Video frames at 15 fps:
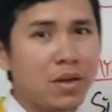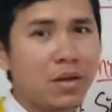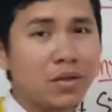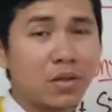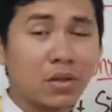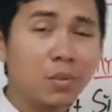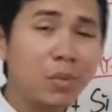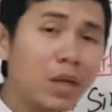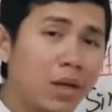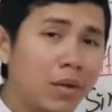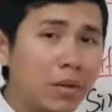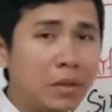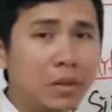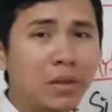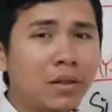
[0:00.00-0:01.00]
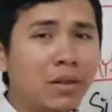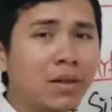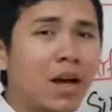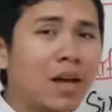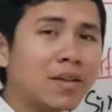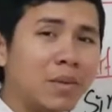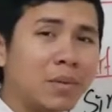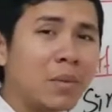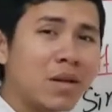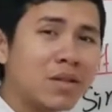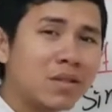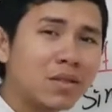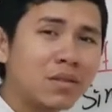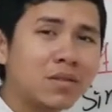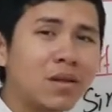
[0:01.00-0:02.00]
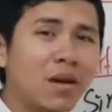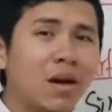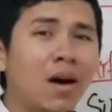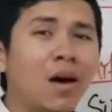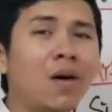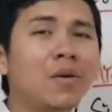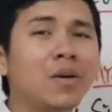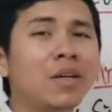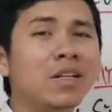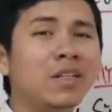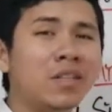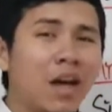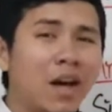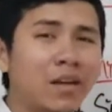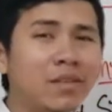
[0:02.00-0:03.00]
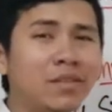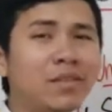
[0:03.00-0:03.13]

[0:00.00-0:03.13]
So to be clear, as I mentioned already, that